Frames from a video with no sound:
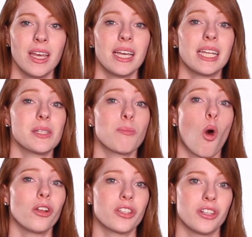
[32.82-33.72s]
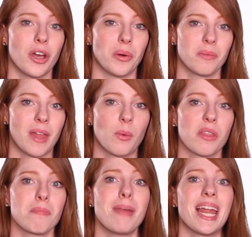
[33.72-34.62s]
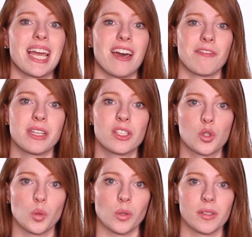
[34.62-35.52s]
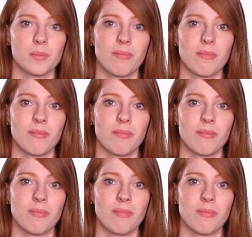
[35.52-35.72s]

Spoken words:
It is important to note that with many of these tools,